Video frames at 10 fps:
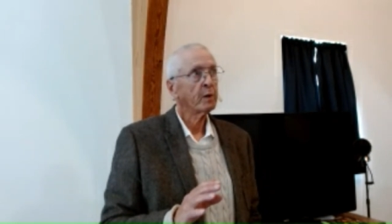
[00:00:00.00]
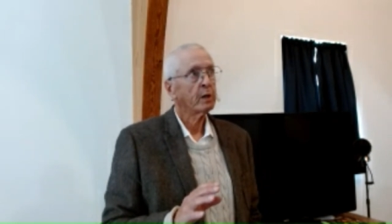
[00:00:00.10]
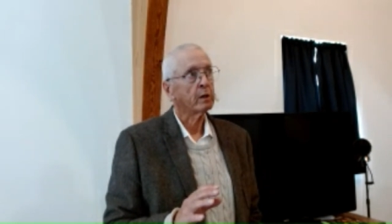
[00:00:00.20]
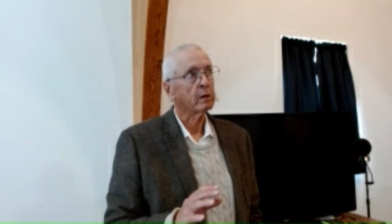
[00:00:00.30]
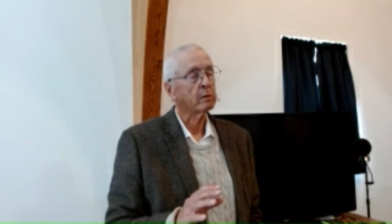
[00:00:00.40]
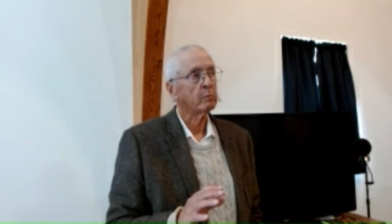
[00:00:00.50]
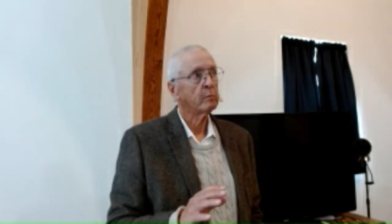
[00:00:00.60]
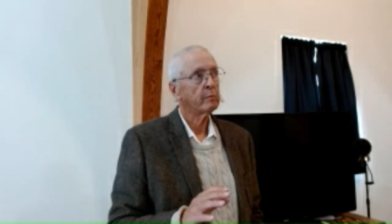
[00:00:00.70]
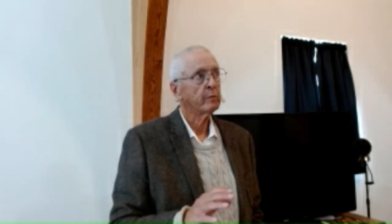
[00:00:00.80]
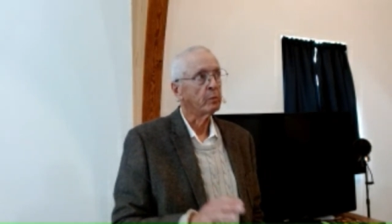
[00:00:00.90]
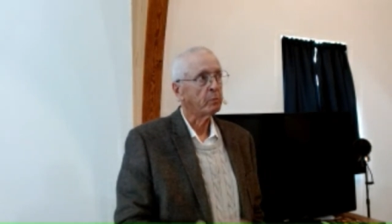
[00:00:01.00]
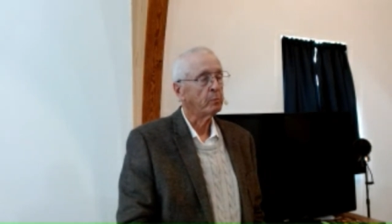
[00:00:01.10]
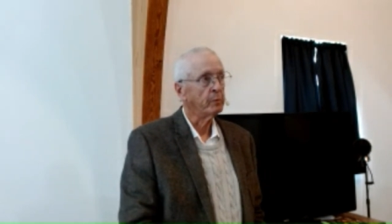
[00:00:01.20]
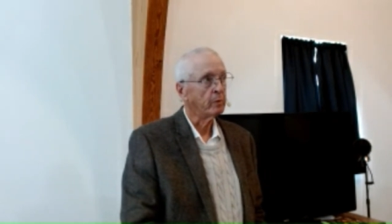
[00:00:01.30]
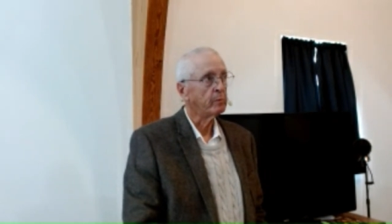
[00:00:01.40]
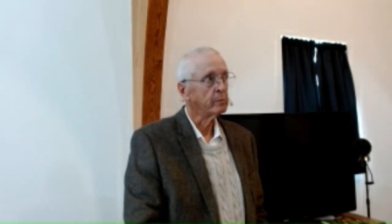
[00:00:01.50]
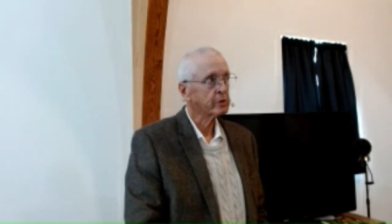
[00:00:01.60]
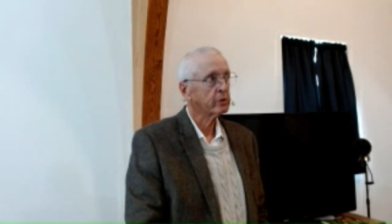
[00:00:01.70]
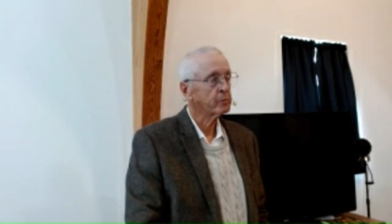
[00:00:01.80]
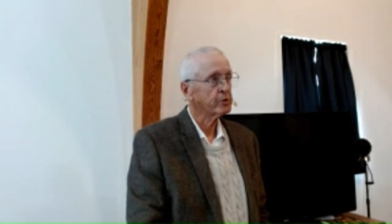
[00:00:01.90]
Um, the, the
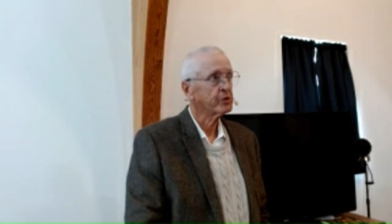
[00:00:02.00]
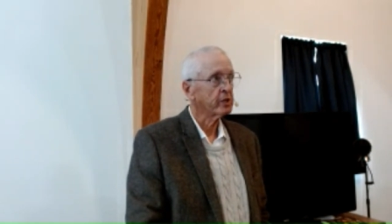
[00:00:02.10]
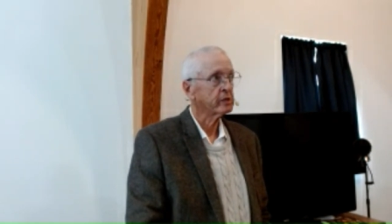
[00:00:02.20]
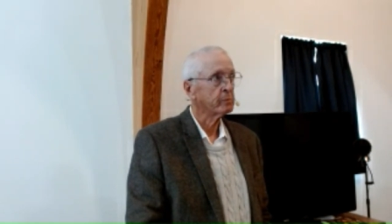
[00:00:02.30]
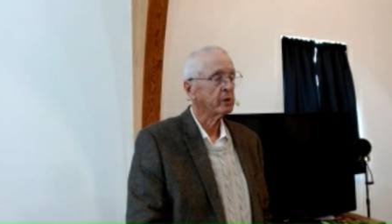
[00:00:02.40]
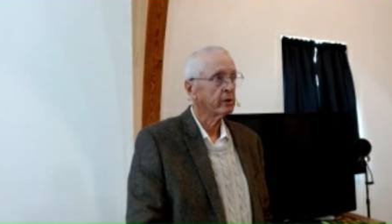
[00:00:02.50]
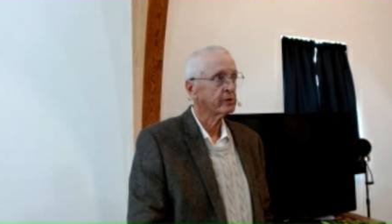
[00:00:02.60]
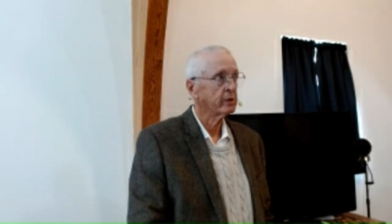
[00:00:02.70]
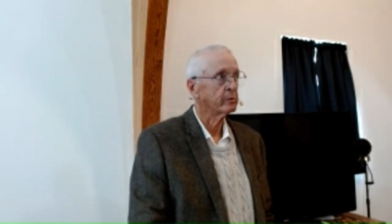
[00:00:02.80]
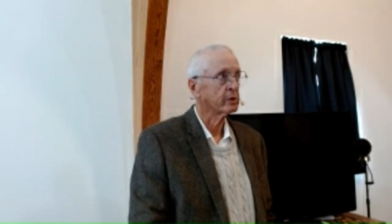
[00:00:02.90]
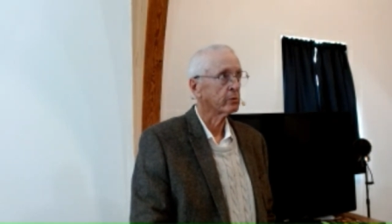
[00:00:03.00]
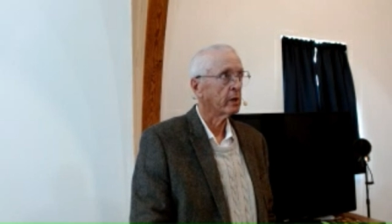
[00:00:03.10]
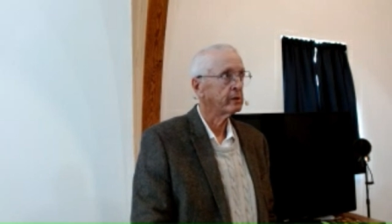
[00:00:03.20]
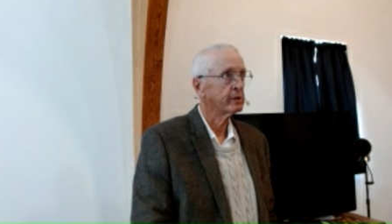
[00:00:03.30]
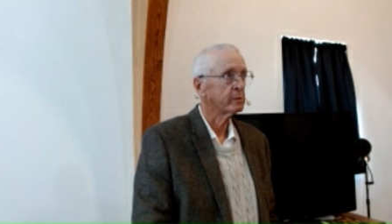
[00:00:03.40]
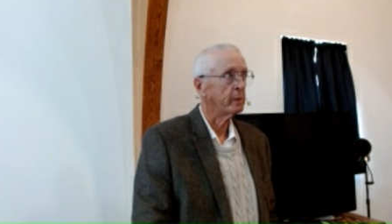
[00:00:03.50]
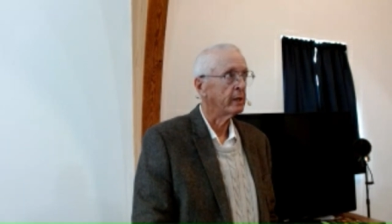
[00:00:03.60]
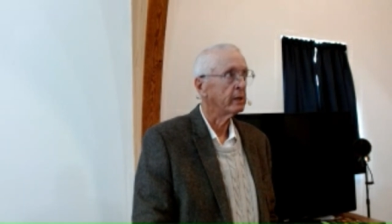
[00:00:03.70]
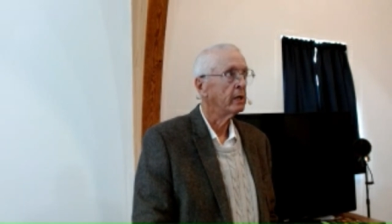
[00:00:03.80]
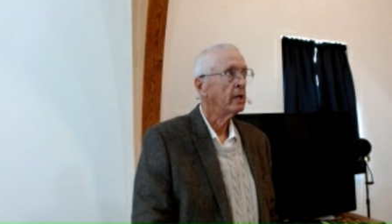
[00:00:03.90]
scripture says, because he was a righteous
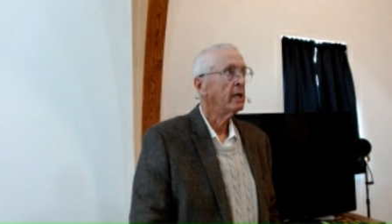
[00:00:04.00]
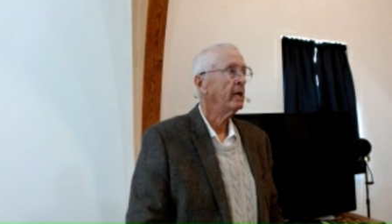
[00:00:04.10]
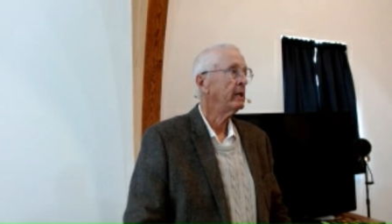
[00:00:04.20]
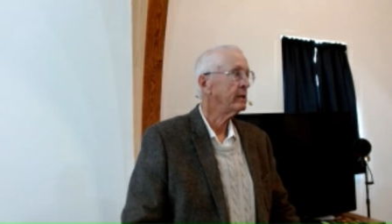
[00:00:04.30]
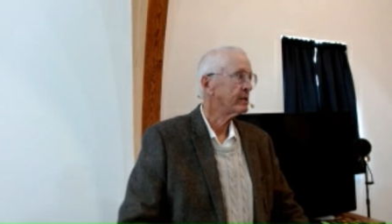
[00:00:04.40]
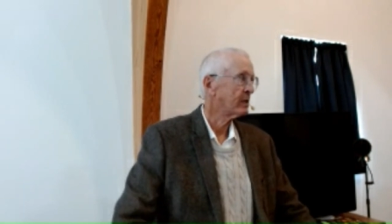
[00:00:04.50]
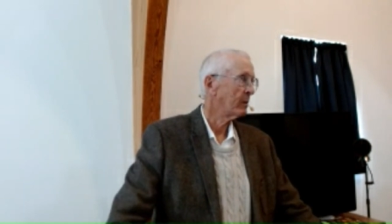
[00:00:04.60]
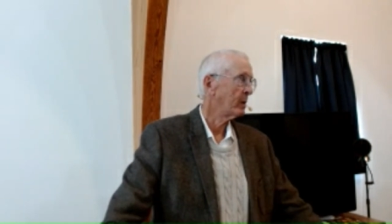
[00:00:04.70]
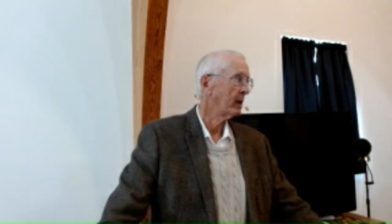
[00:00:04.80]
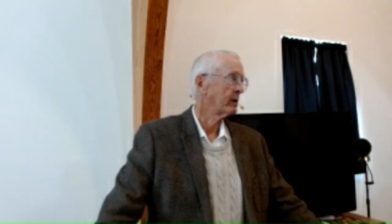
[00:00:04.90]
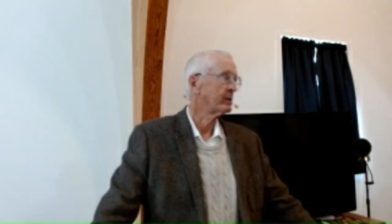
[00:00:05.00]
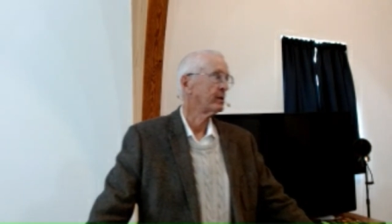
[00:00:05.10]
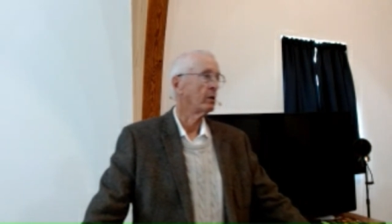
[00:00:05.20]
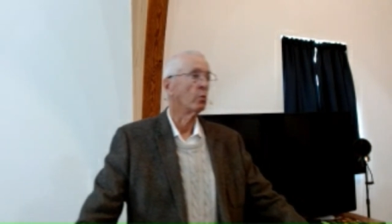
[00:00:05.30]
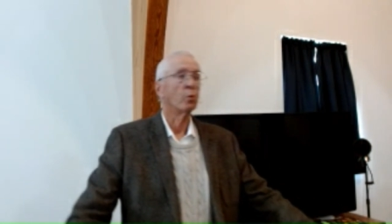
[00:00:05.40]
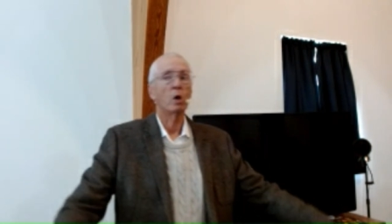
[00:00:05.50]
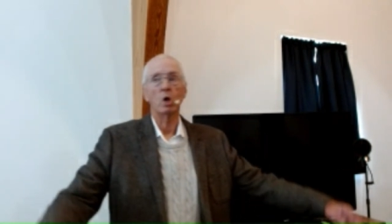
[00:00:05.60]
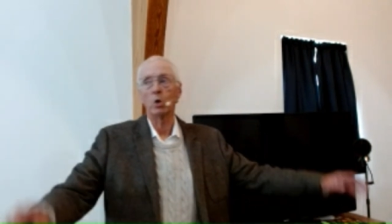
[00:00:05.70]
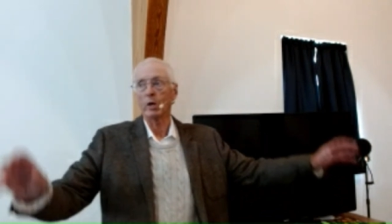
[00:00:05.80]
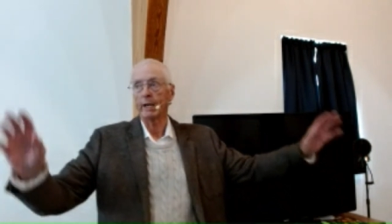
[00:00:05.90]
man, he didn't step back and say,
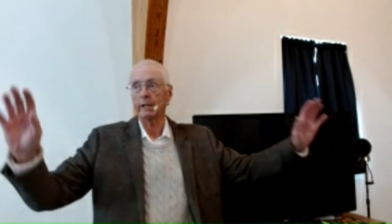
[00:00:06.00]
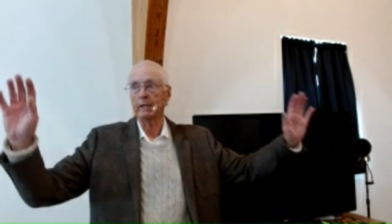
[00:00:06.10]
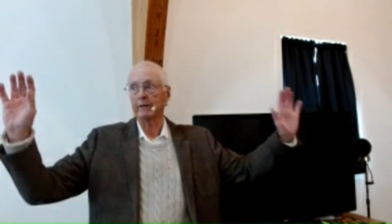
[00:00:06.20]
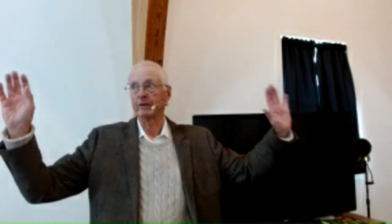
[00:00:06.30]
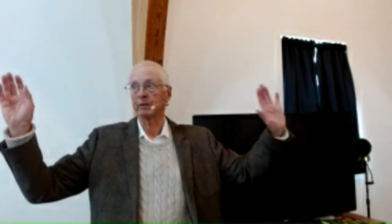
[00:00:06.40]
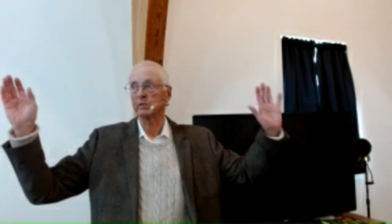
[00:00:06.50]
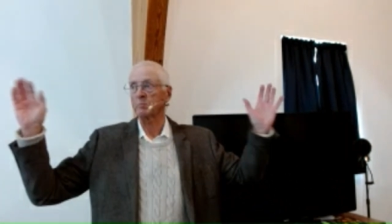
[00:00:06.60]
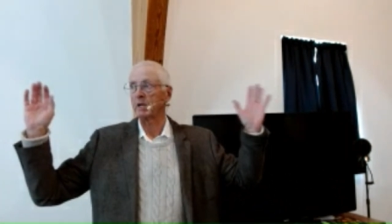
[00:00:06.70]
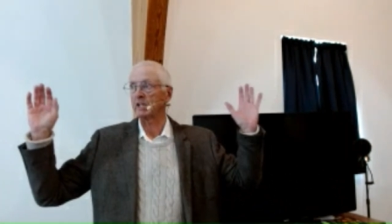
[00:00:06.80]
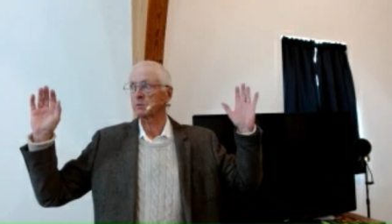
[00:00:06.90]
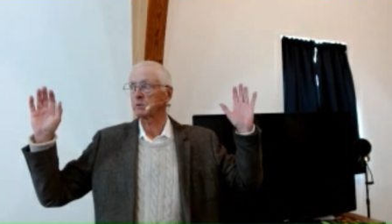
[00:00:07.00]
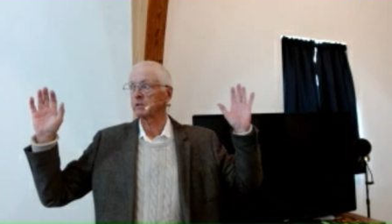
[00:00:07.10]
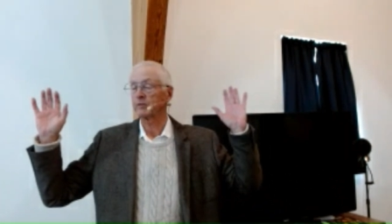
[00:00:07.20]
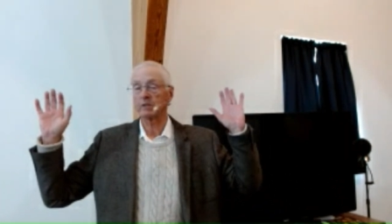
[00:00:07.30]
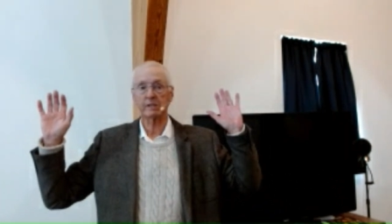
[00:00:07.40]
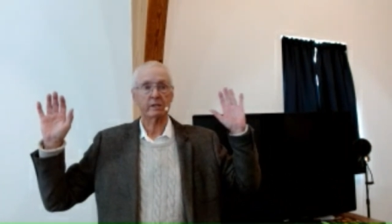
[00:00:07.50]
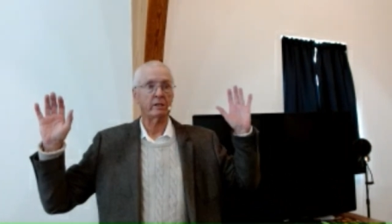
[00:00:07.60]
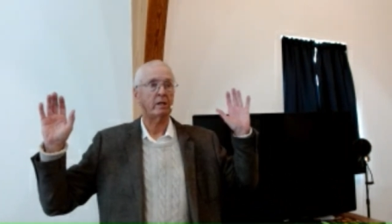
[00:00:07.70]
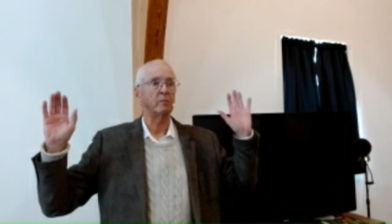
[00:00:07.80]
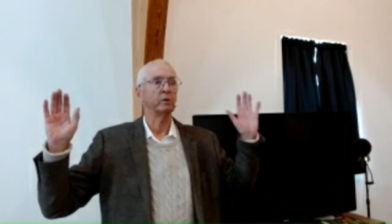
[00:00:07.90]
Whoa, I didn't have any responsibility for this. I
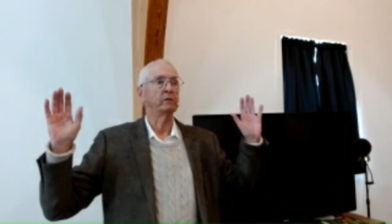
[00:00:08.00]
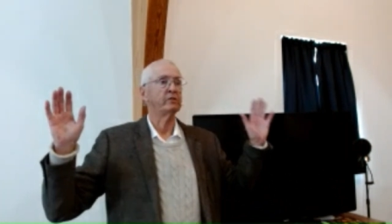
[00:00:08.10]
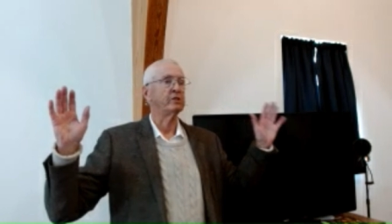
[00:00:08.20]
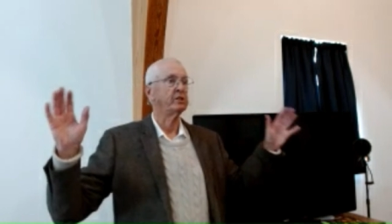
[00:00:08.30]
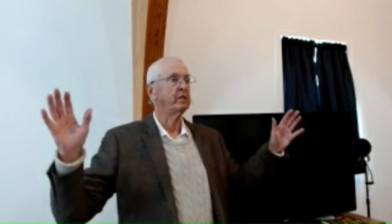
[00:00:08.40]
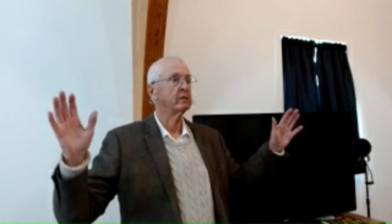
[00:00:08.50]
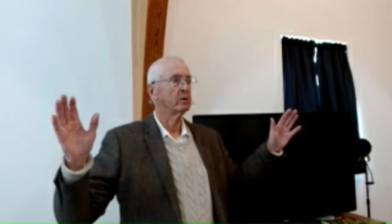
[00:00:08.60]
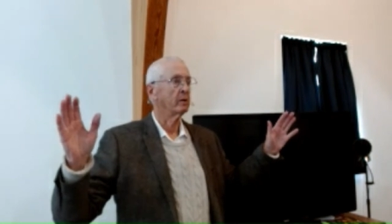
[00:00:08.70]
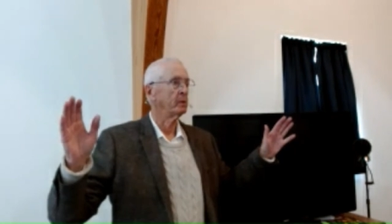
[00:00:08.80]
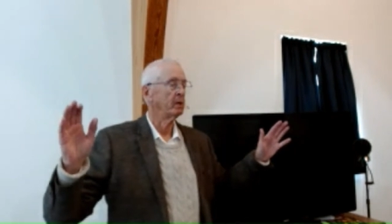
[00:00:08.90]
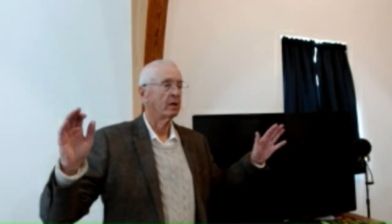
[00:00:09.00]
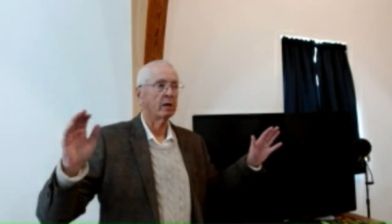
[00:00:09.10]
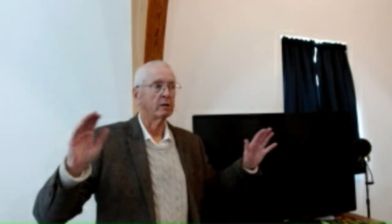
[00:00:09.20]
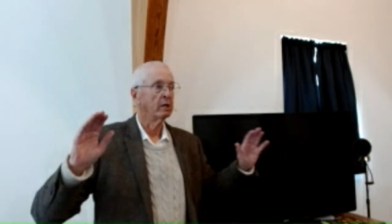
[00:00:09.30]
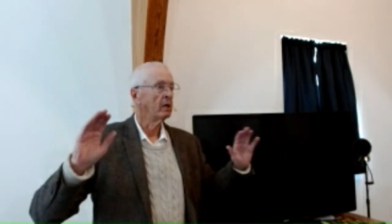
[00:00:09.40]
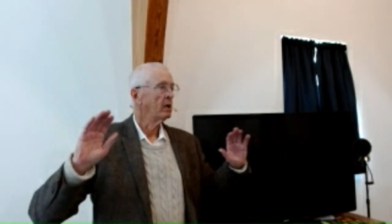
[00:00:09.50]
can't believe she cheated on me. I,